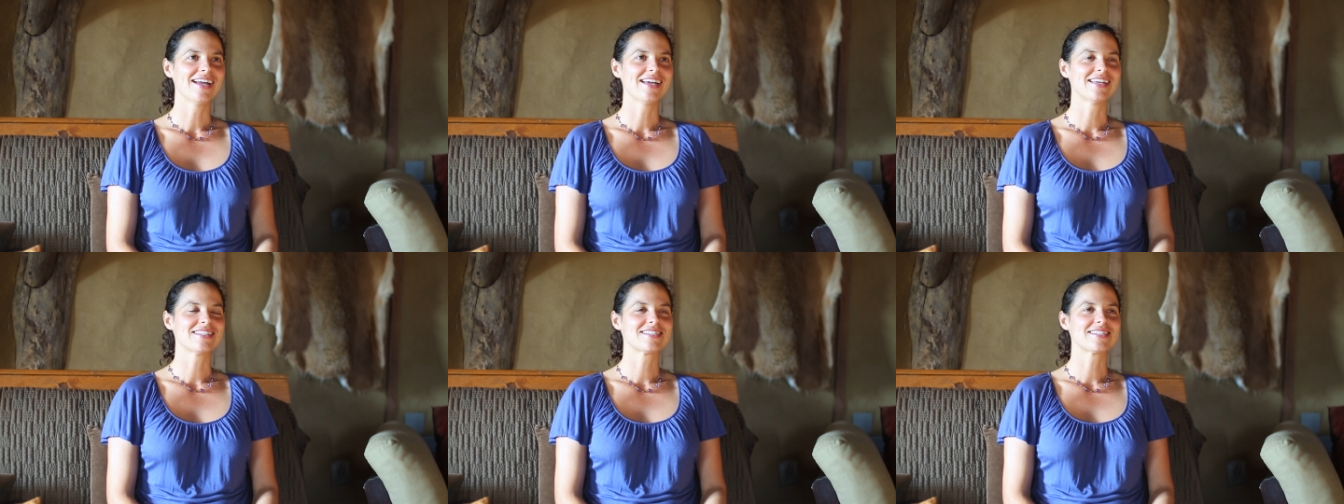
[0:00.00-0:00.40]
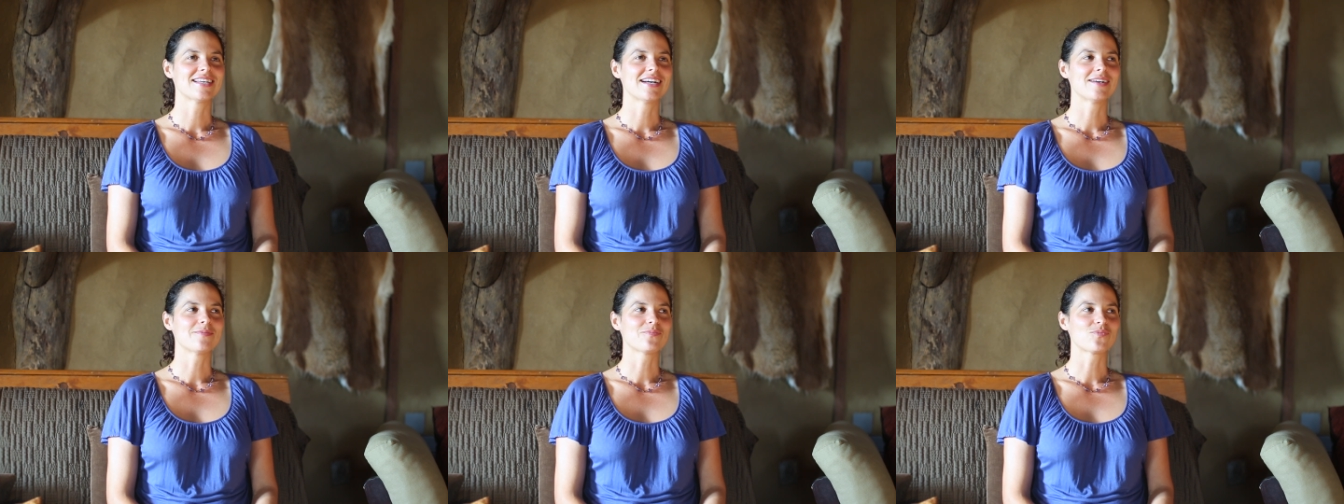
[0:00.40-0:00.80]
It's
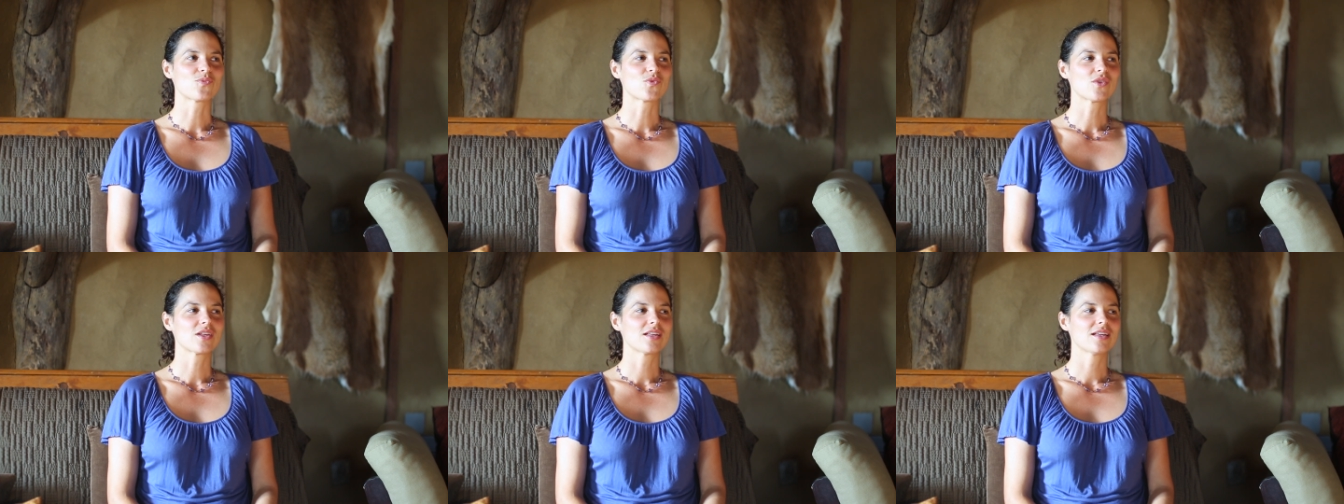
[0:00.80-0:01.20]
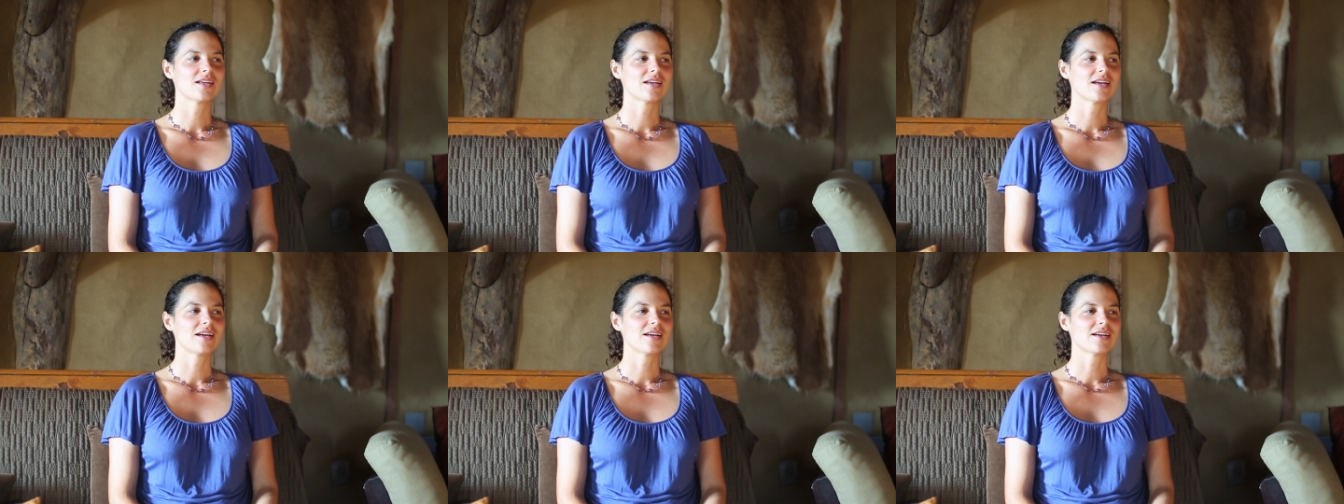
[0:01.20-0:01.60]
um,
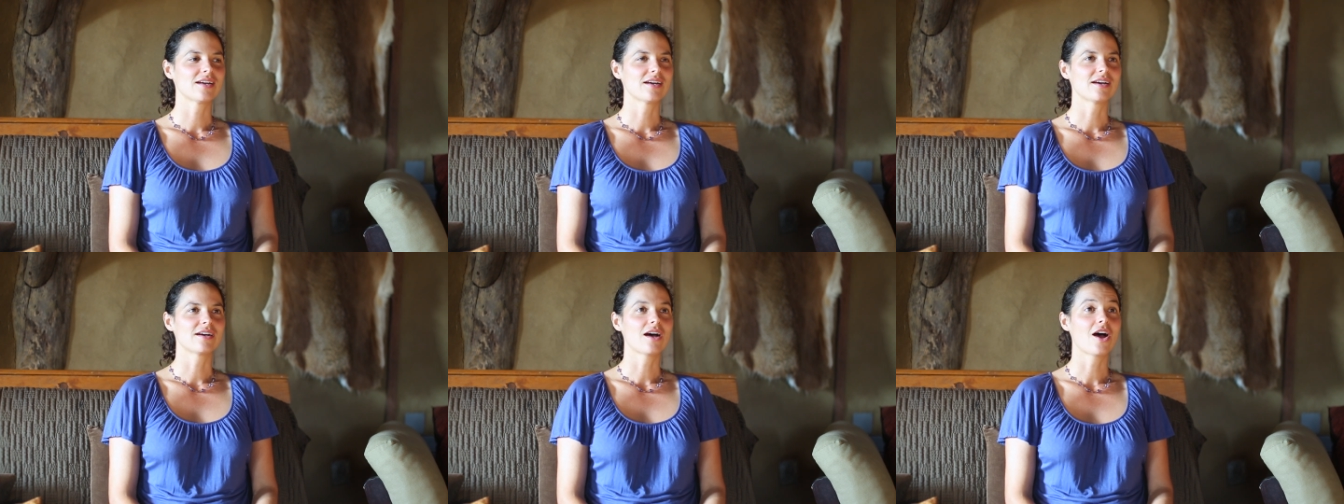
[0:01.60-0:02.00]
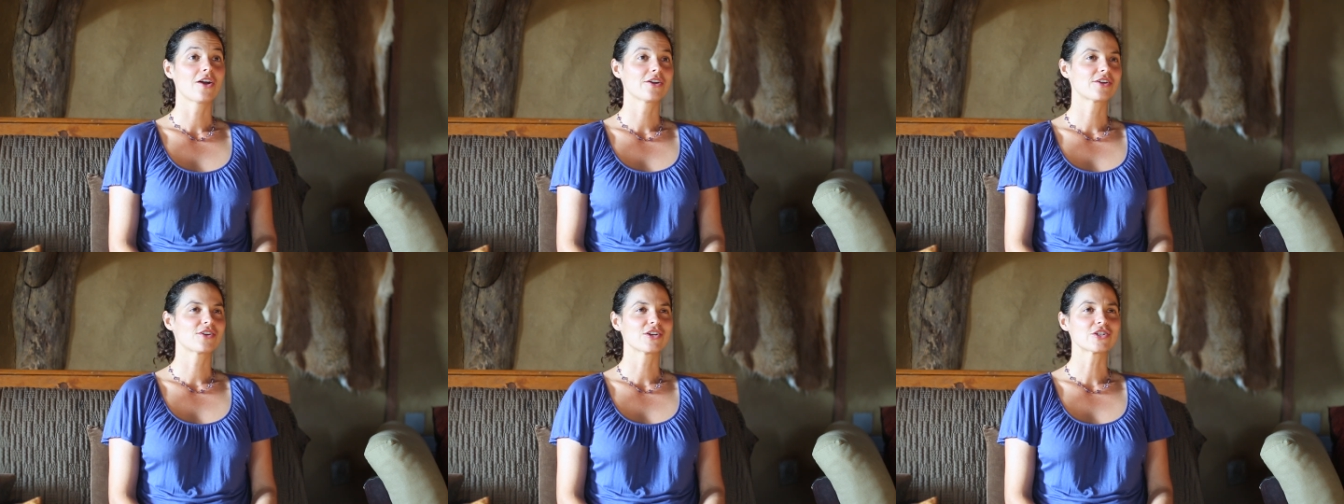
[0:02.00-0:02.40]
a
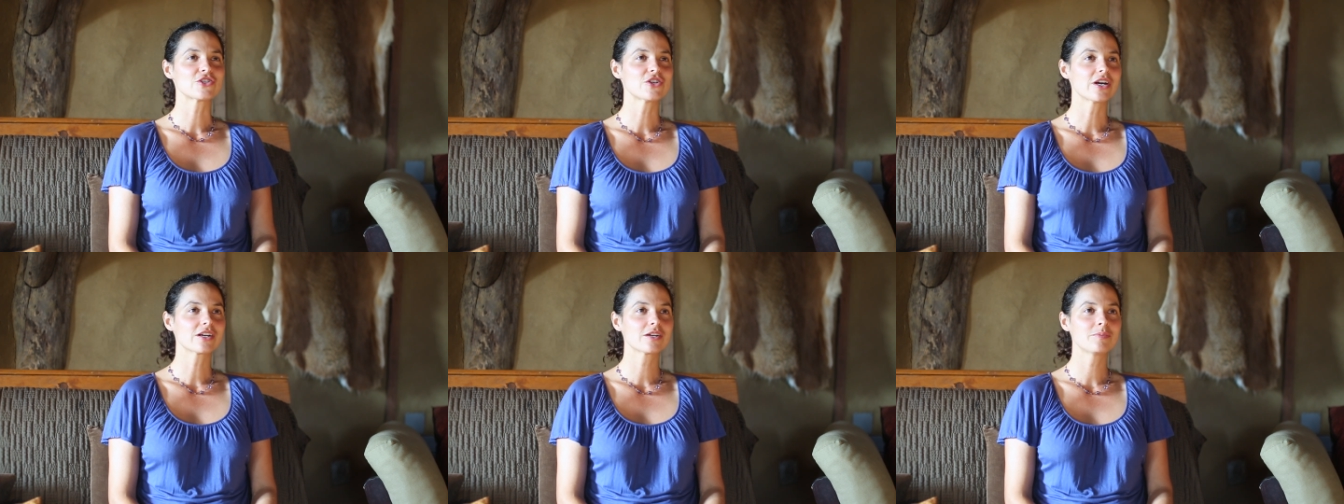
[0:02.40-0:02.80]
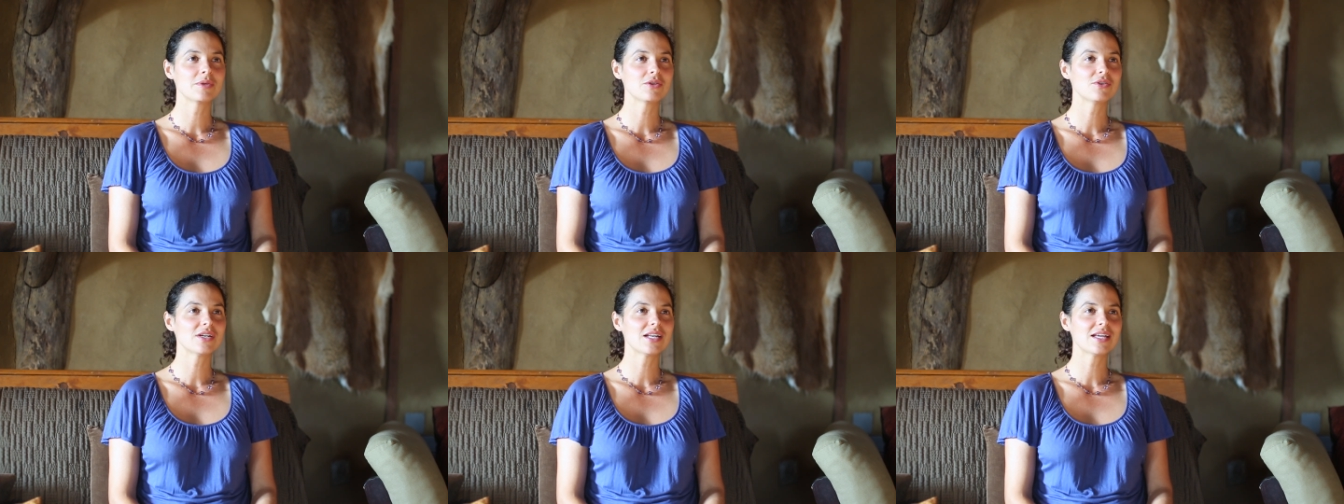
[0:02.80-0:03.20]
Hare Krishna
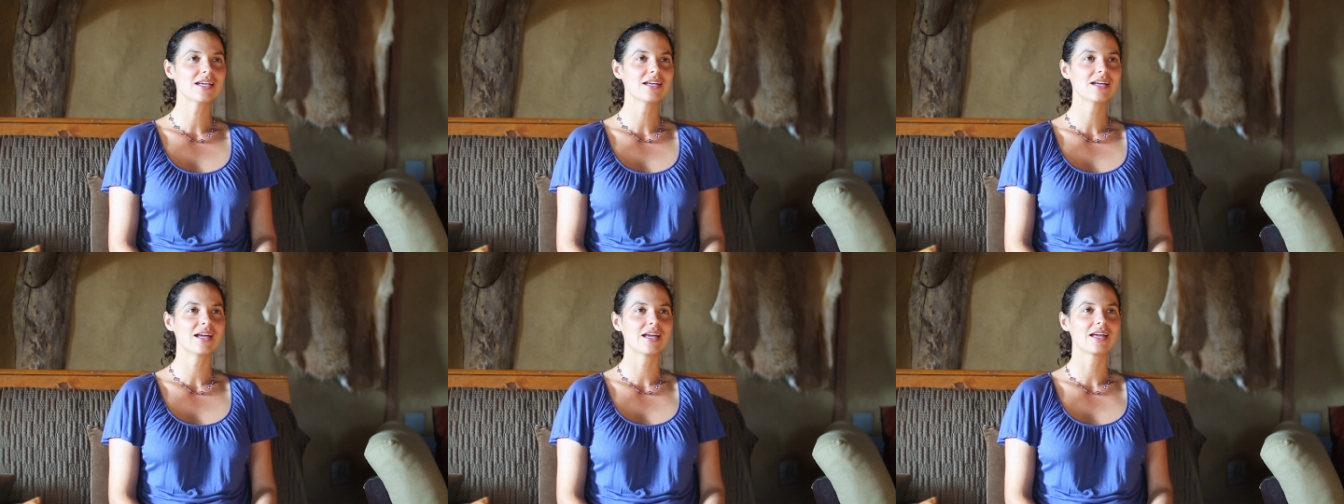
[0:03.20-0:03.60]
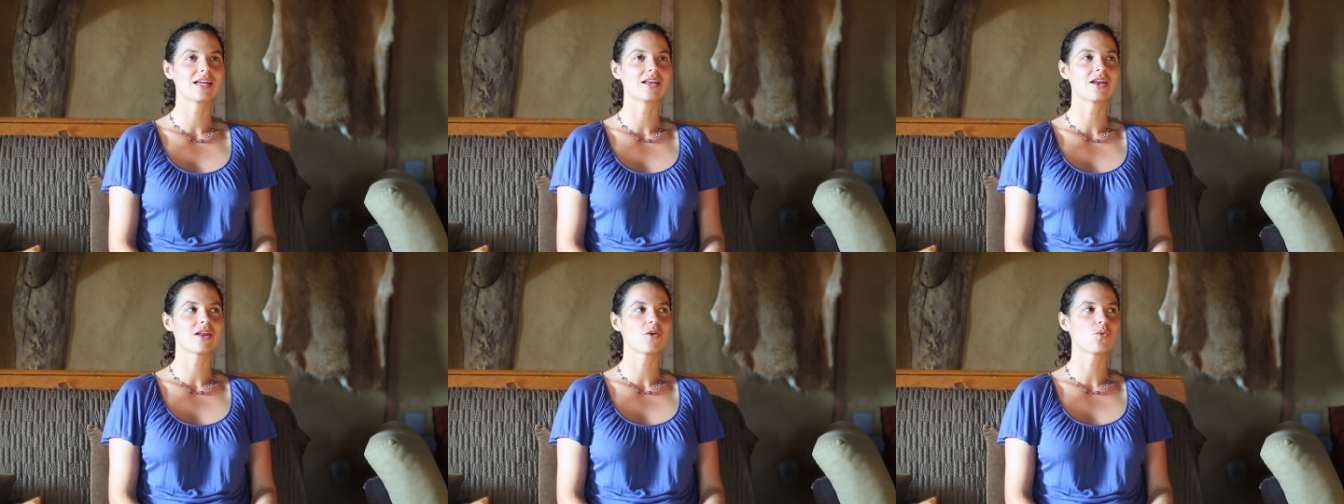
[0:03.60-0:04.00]
community
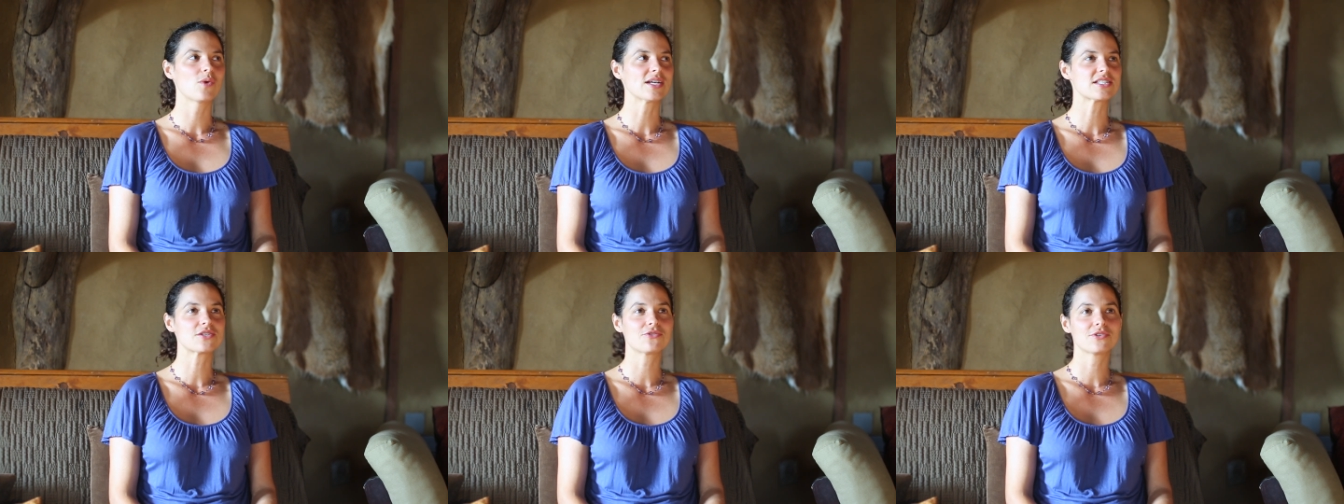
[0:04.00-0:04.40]
in West